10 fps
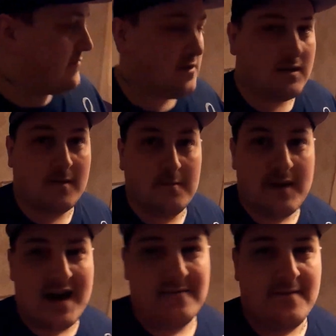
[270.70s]
I've got to be
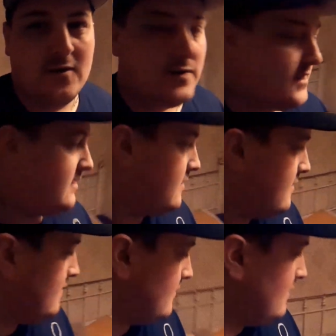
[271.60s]
blindfolded.
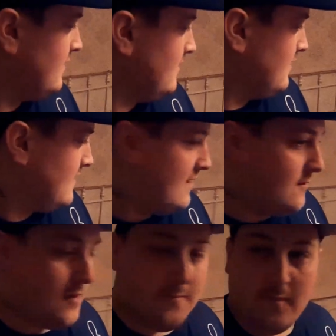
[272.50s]

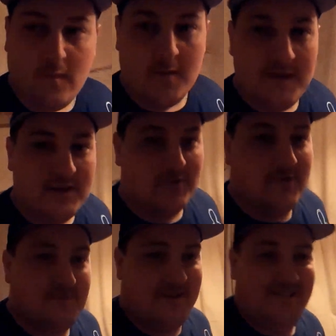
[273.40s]
What what
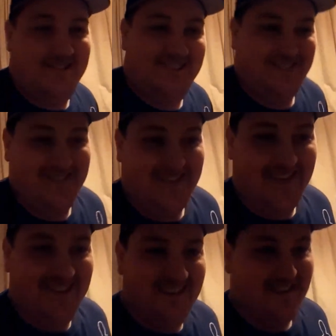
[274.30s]
bedroom? This
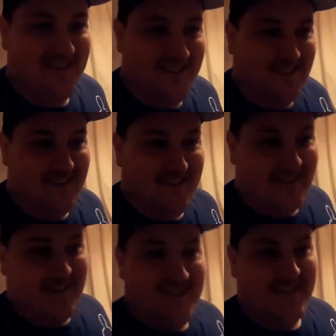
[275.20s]
one.
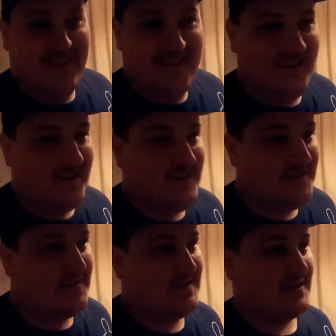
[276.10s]
Yeah.
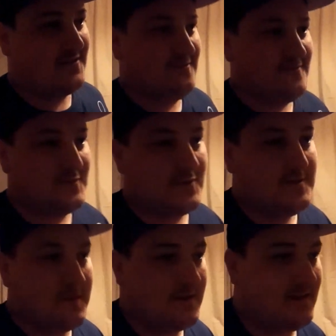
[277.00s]
Yeah, this is
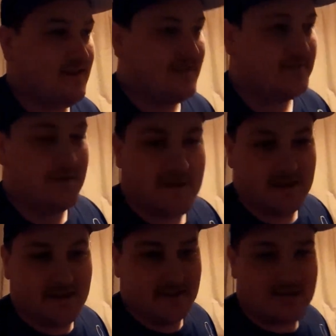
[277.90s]
creepy. This is why we
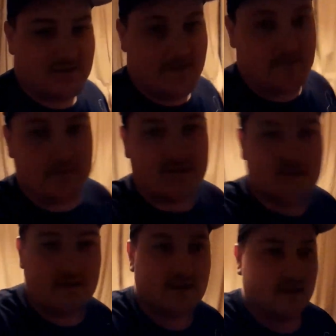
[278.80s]
had loads of stuff happen.
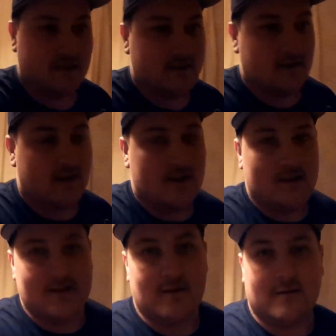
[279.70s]
Yeah.
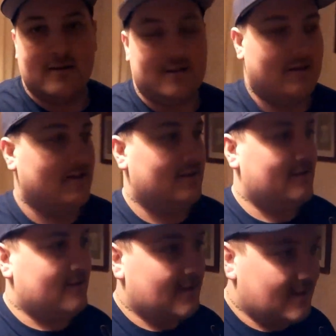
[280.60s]
So
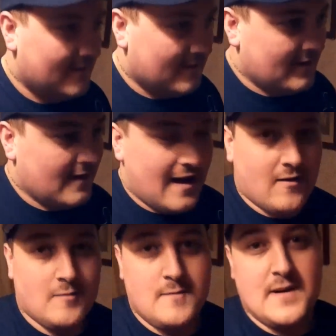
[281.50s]
i
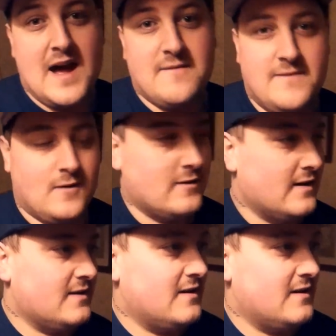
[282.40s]
got me blindfolded.